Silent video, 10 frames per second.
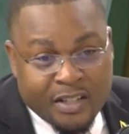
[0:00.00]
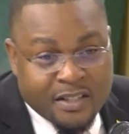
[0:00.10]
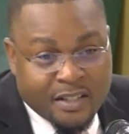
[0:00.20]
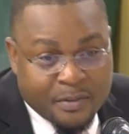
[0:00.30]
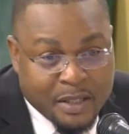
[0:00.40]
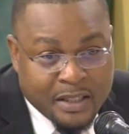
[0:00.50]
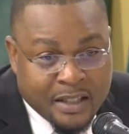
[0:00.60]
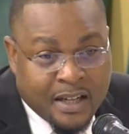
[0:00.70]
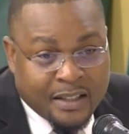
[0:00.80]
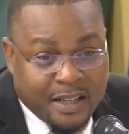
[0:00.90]
of the building,
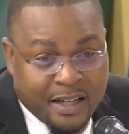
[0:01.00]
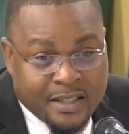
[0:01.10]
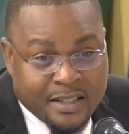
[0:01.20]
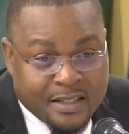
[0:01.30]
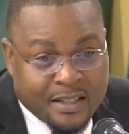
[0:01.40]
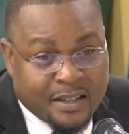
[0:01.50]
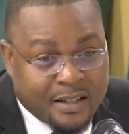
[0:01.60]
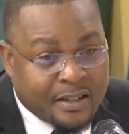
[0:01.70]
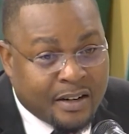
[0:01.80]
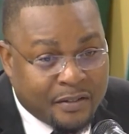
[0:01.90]
and the assets that are
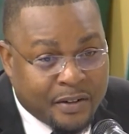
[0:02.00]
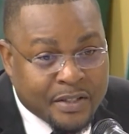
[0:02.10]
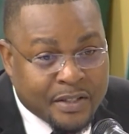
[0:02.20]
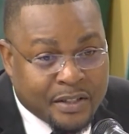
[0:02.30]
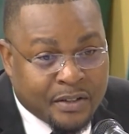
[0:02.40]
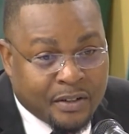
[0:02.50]
there are very secure.